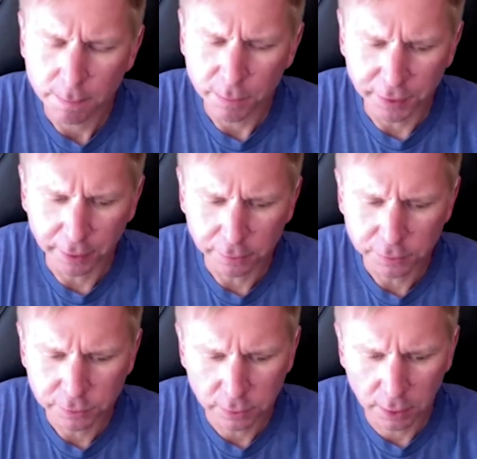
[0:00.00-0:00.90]
But
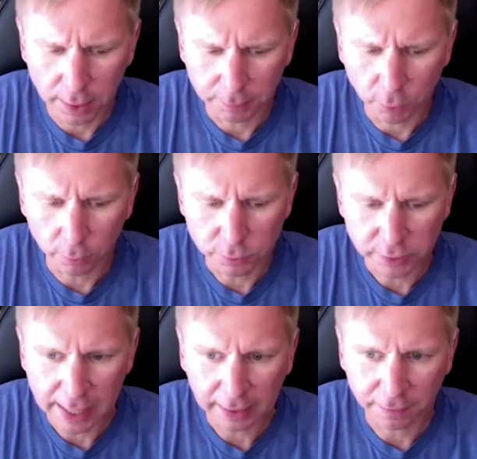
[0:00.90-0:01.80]
those, Google's
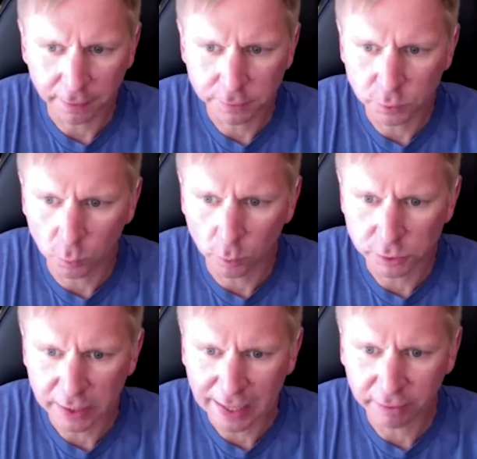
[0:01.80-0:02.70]
tracking those, doing more
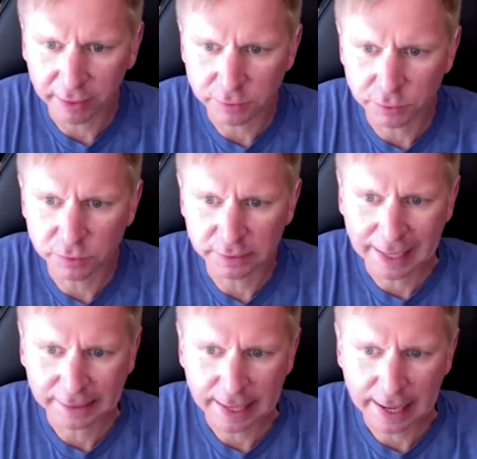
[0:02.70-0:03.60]
driving, and it's using
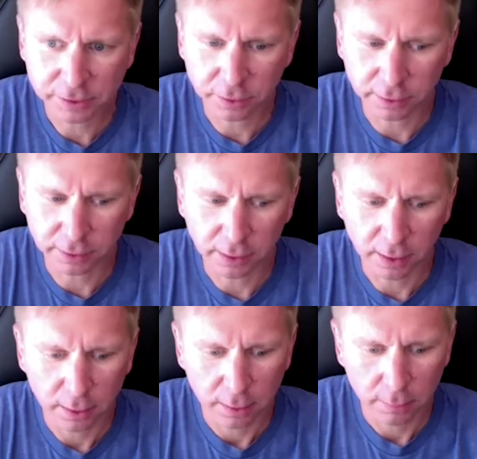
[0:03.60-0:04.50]
that to actually
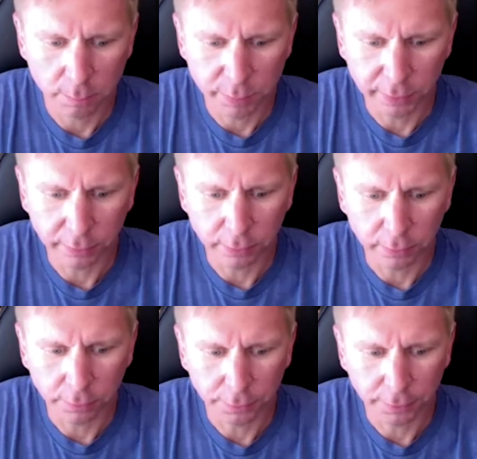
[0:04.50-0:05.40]

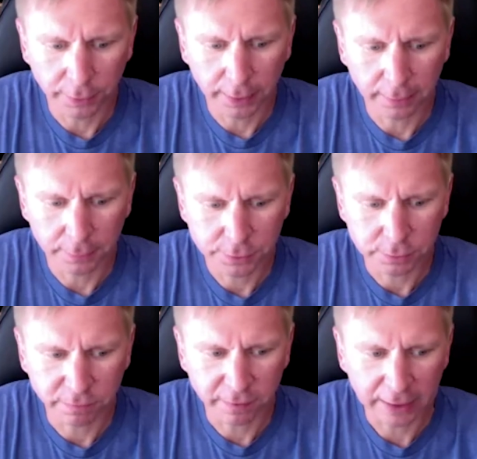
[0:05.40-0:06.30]
build
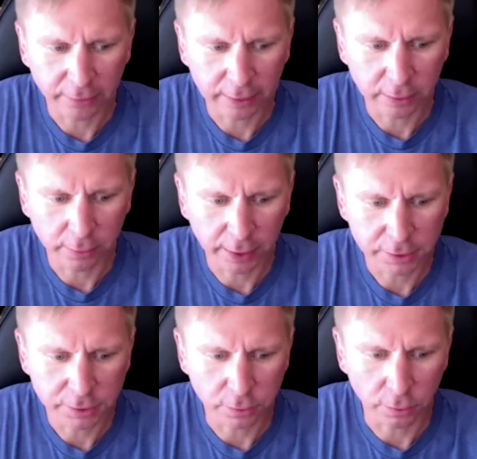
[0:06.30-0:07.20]
some fine-grained
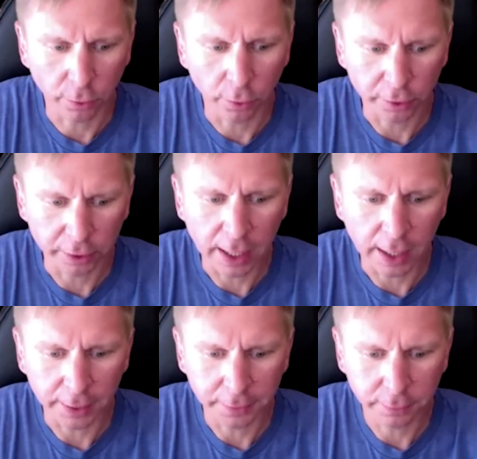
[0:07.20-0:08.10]
location early
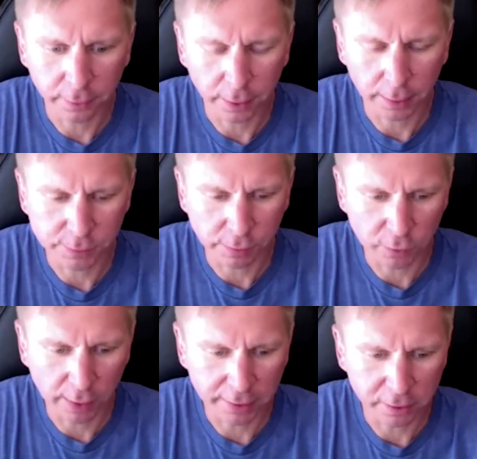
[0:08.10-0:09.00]
on. So if
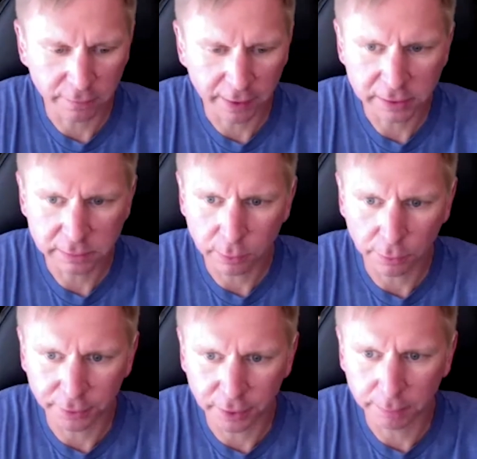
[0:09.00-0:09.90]
you had your device and
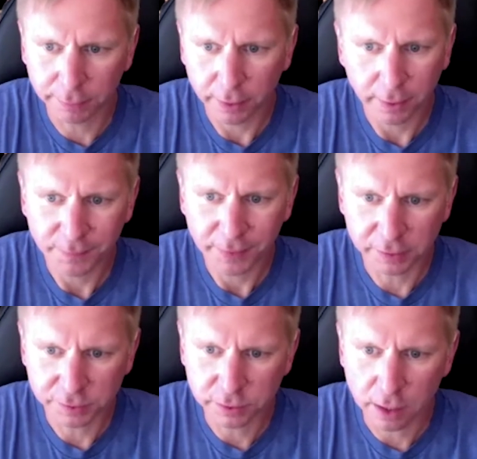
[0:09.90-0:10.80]
pulled it up and
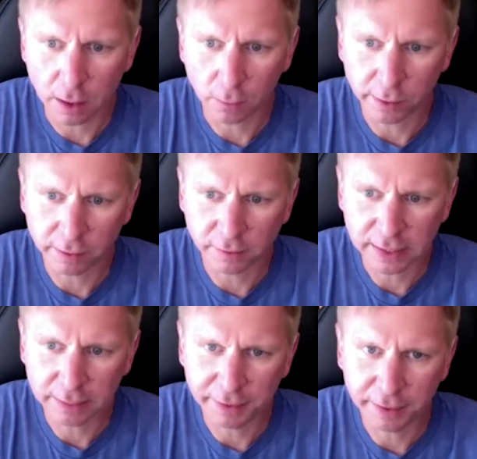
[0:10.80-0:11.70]
it saw one of those
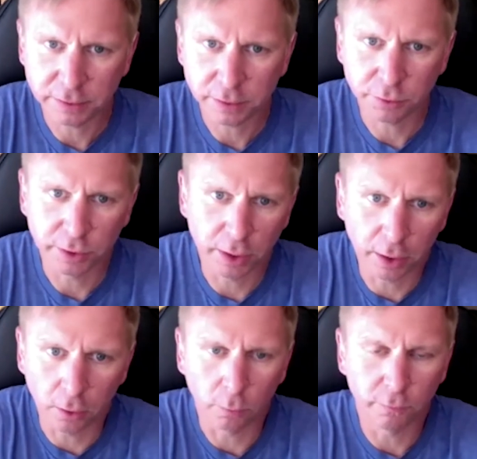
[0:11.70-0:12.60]
APs, it would
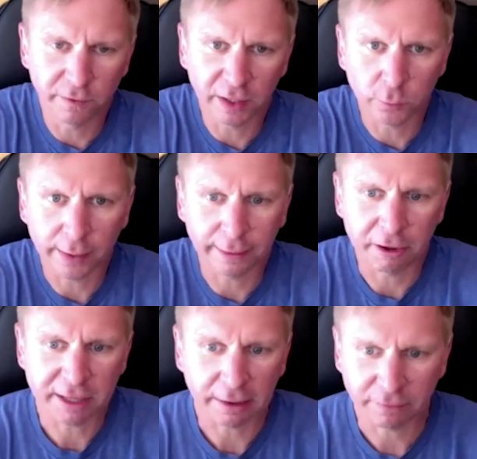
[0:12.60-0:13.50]
know very quickly
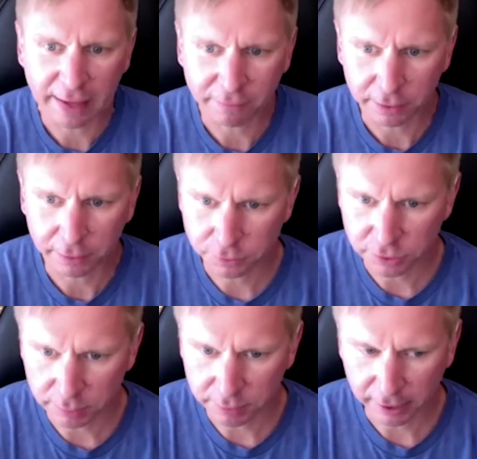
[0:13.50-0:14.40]
without even having to use
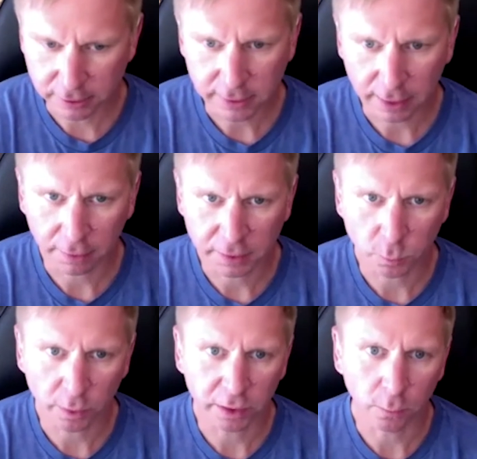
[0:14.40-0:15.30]
GPS satellites
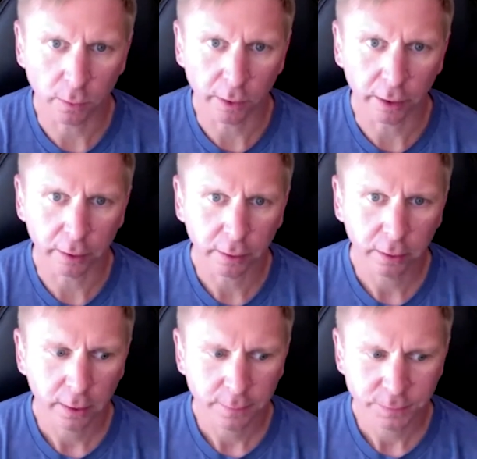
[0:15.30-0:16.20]
where you were.
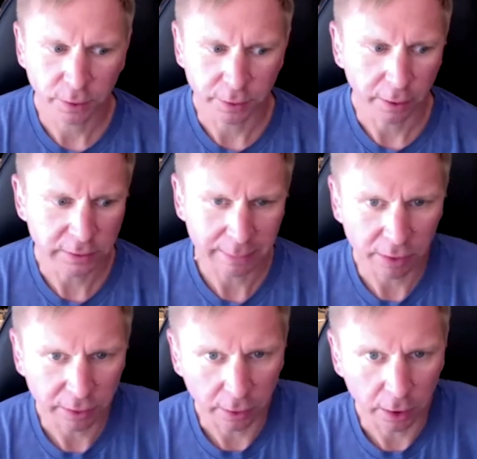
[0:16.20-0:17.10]
So it knows I'm
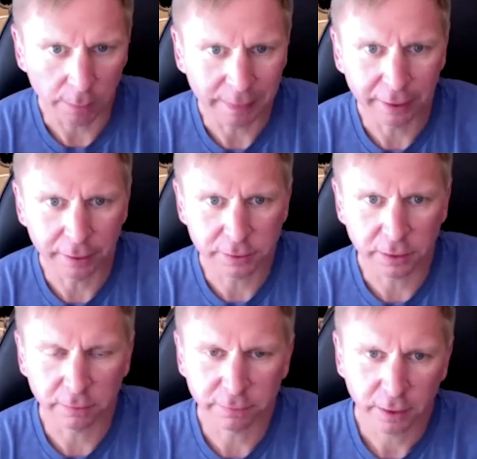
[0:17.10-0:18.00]
within 100 meters
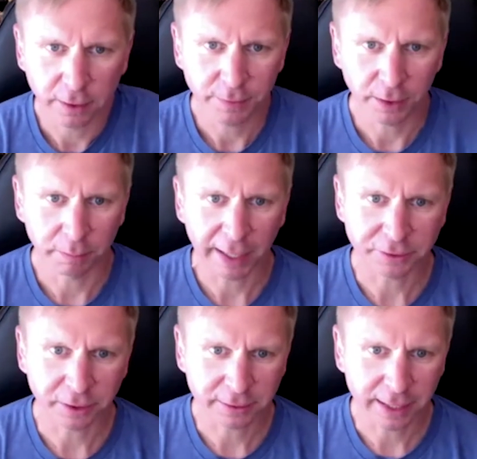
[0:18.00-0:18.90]
of
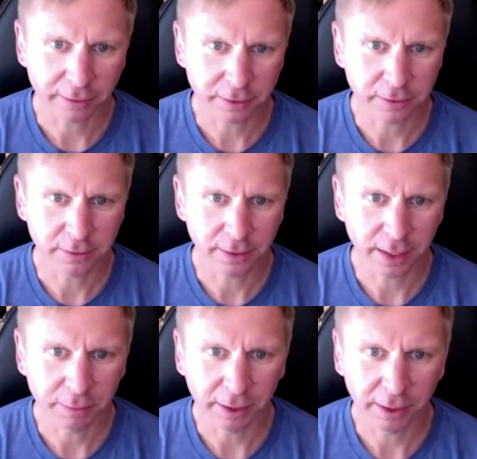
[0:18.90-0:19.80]
Patrick's house's
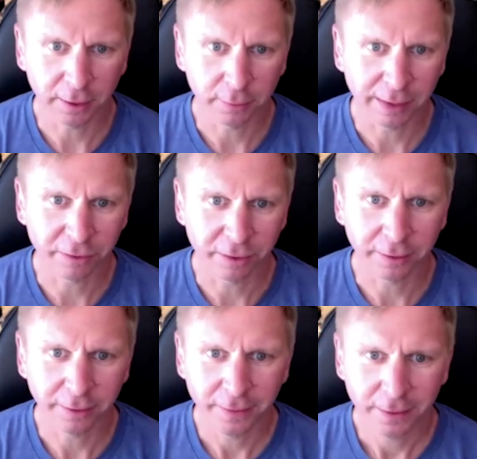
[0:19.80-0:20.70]
AP or whatever
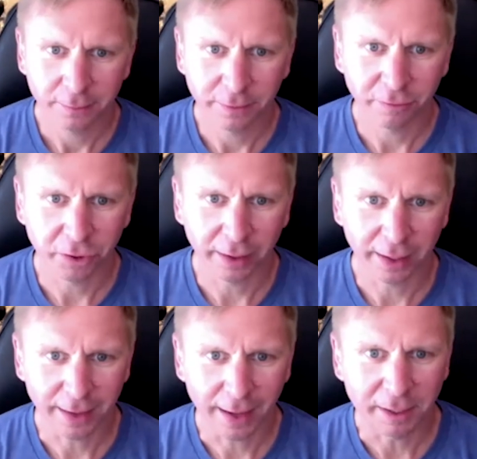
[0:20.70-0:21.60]
your
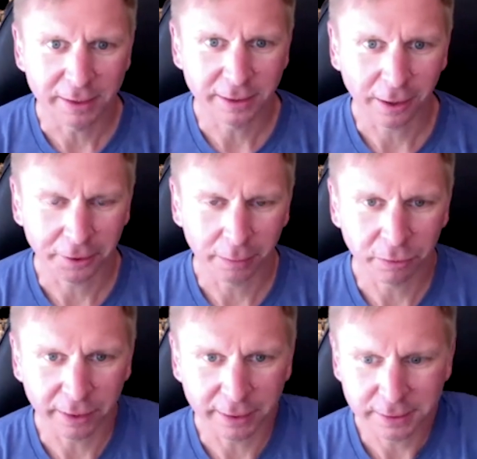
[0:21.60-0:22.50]
AP is, call it your
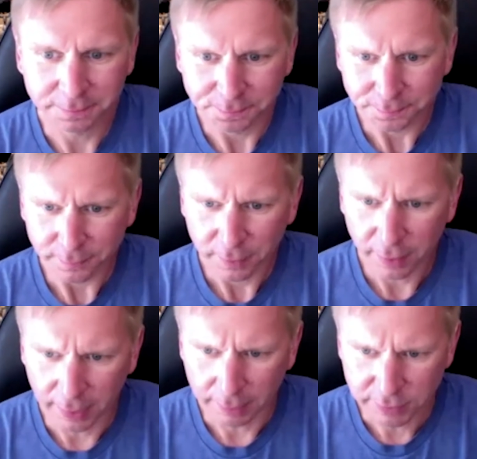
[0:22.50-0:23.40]
place.
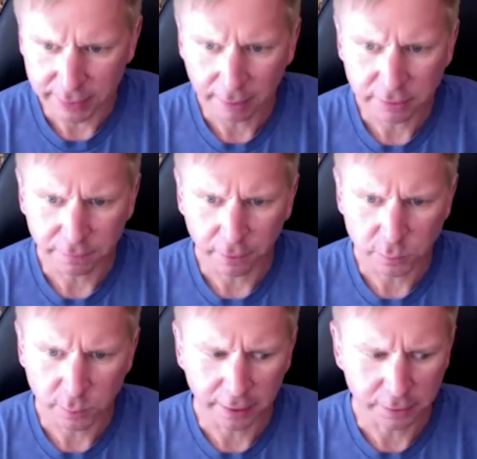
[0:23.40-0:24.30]
So that was the first one.